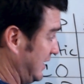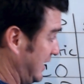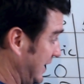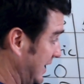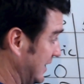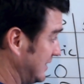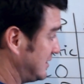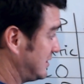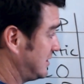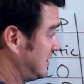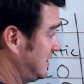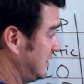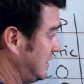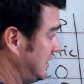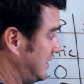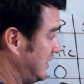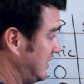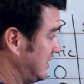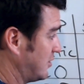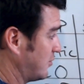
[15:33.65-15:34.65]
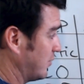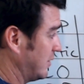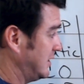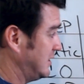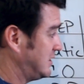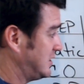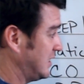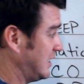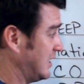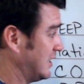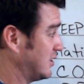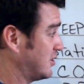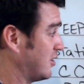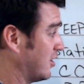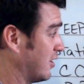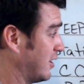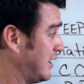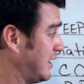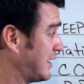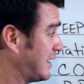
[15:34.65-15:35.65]
hence the decrease in
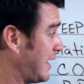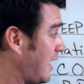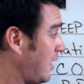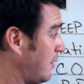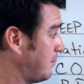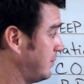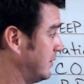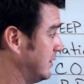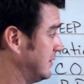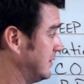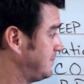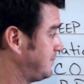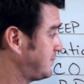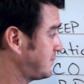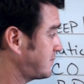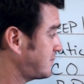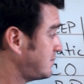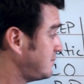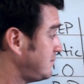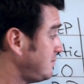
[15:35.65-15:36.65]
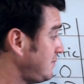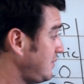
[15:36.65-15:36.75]
cardiac output,